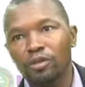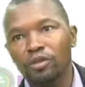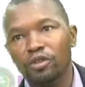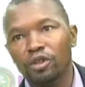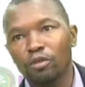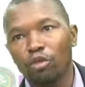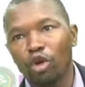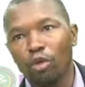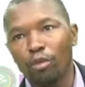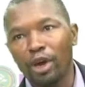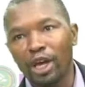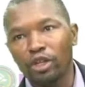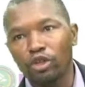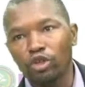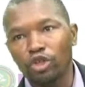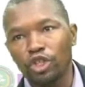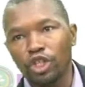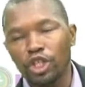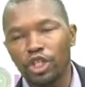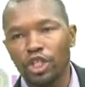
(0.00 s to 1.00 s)
The moment you
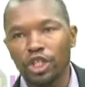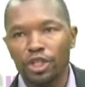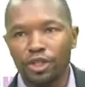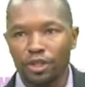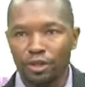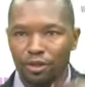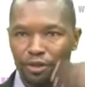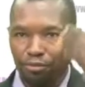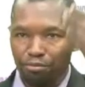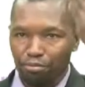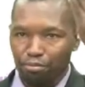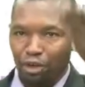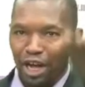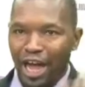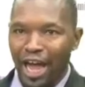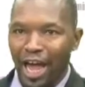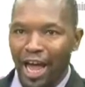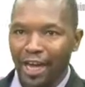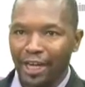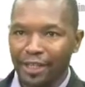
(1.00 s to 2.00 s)
see this
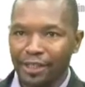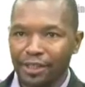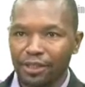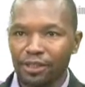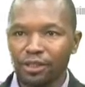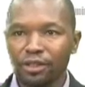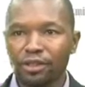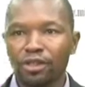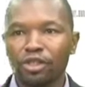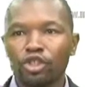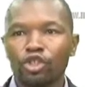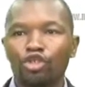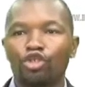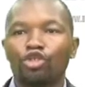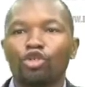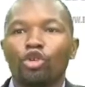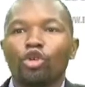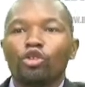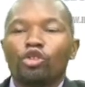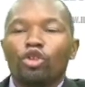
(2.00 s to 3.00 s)
behind
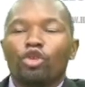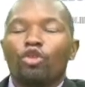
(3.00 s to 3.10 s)
should